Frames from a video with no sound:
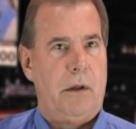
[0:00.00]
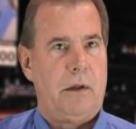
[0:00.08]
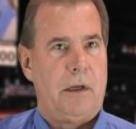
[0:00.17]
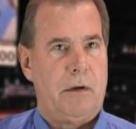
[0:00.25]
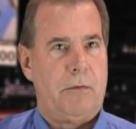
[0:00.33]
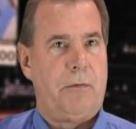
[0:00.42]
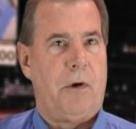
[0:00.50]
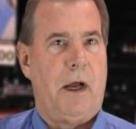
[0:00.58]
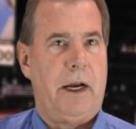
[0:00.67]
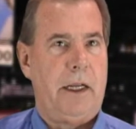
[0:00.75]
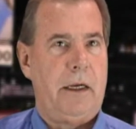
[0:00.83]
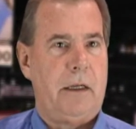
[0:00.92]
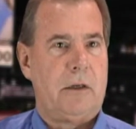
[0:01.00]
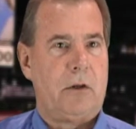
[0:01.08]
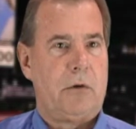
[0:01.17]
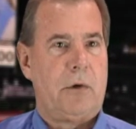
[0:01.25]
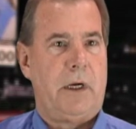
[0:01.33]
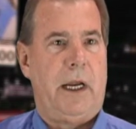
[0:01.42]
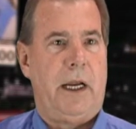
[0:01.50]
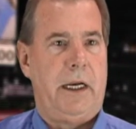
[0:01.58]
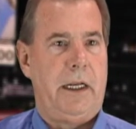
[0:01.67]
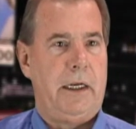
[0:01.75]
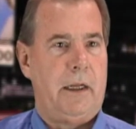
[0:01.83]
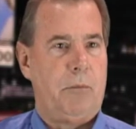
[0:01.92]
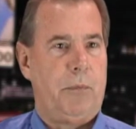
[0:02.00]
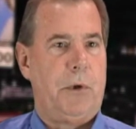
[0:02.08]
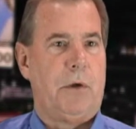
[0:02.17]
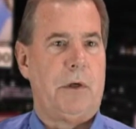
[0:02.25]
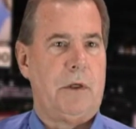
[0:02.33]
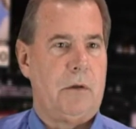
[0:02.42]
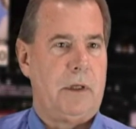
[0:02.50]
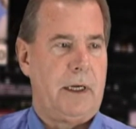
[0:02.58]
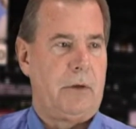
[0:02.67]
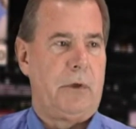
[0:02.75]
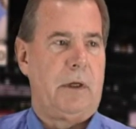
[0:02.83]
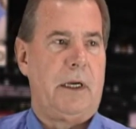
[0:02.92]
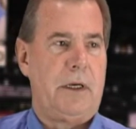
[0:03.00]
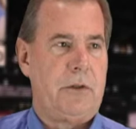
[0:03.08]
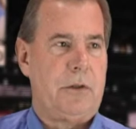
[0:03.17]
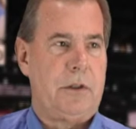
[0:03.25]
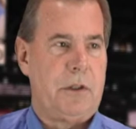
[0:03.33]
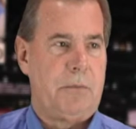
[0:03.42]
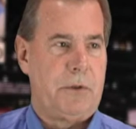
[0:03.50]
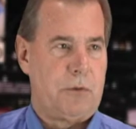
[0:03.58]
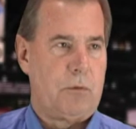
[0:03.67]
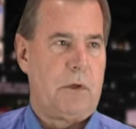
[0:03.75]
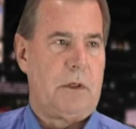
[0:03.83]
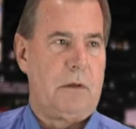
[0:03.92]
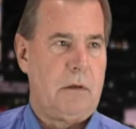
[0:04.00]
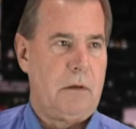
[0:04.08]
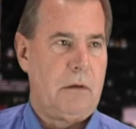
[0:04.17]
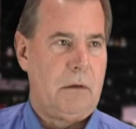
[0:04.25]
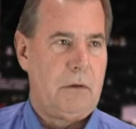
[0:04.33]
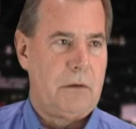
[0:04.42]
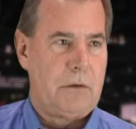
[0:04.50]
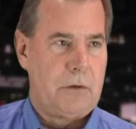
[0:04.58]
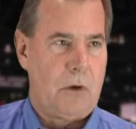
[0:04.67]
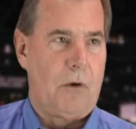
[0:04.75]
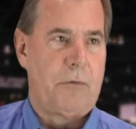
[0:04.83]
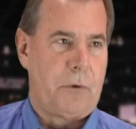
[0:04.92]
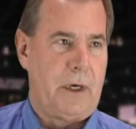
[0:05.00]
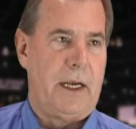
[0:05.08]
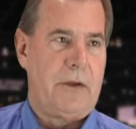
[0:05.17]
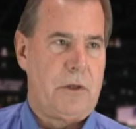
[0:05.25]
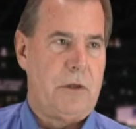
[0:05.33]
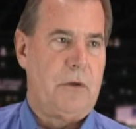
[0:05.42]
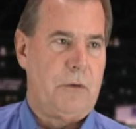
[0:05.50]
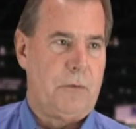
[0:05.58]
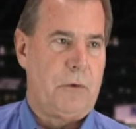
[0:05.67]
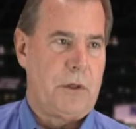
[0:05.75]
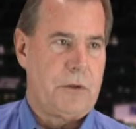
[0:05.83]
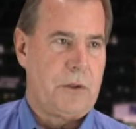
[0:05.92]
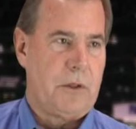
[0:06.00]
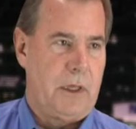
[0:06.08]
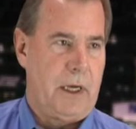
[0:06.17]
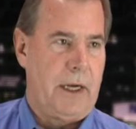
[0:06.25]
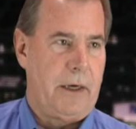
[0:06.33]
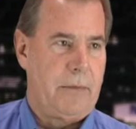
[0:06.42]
Defining and creating and building on that relationship is what software has to do for us today.